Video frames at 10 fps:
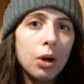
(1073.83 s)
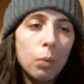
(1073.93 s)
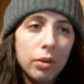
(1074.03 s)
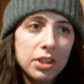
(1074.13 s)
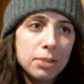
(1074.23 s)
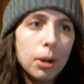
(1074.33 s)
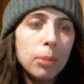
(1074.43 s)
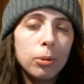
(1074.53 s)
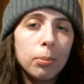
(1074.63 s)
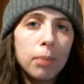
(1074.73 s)
when this
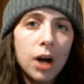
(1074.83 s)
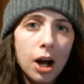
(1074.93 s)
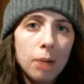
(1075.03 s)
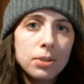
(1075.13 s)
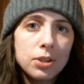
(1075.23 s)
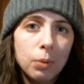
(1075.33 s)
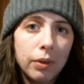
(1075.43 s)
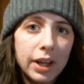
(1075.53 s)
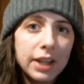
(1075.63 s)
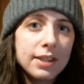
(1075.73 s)
bubble pops.
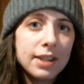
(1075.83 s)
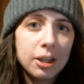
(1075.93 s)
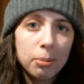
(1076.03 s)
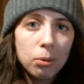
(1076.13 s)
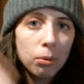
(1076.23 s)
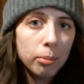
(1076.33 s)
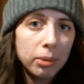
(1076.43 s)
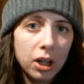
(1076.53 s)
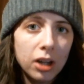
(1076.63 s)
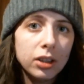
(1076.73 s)
When they decide to pull the
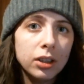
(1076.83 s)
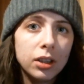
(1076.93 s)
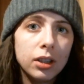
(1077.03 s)
plug,